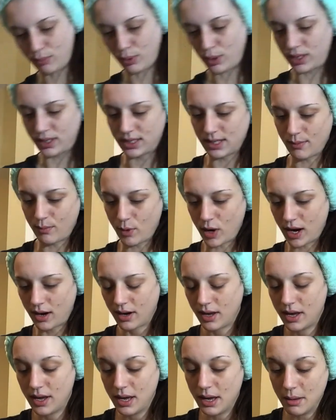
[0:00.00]
put it somewhere.
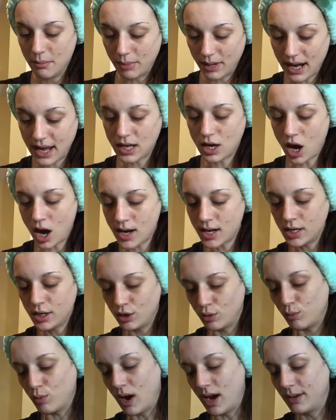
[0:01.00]
But I got a
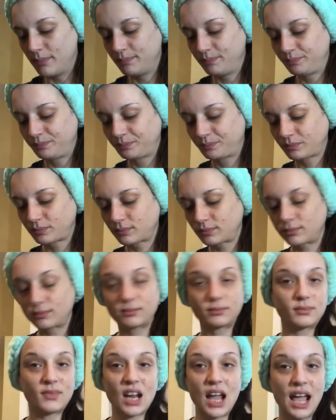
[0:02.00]
new one.
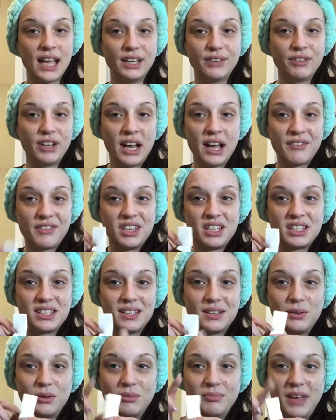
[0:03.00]
I even have these
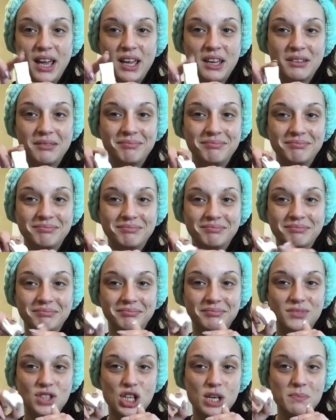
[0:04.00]
little big
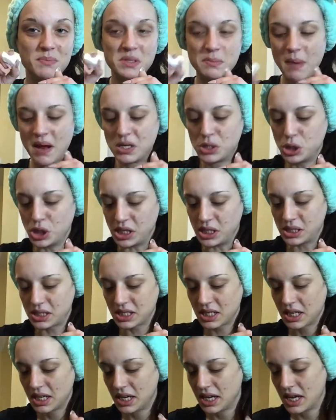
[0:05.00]
cheap sponges,
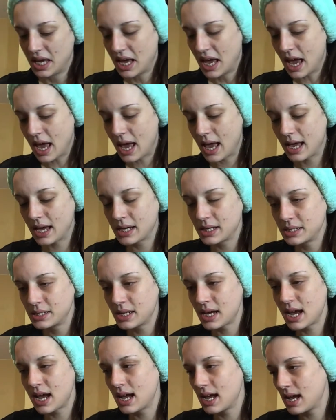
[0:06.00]
and
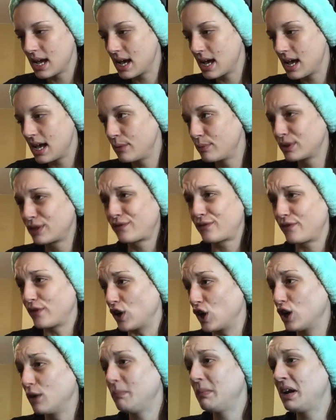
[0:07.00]
it was
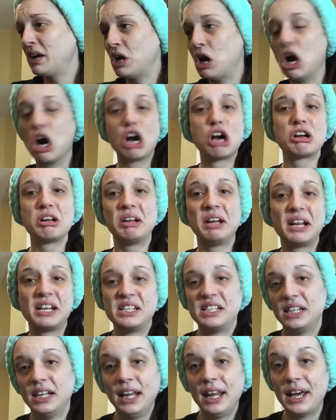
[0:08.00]
firm and hard and I
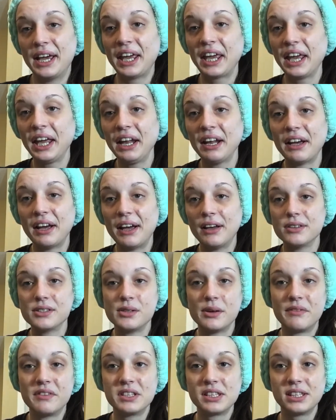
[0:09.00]
didn't like it. I
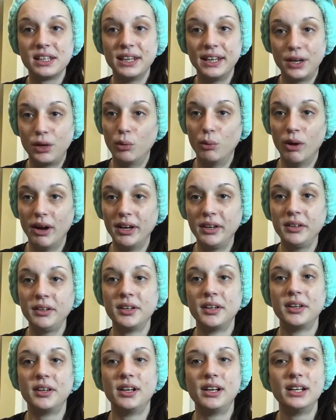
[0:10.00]
also have this little one.
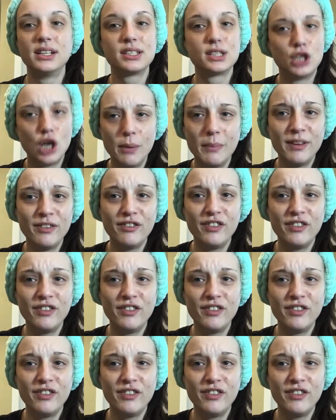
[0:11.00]
It's not my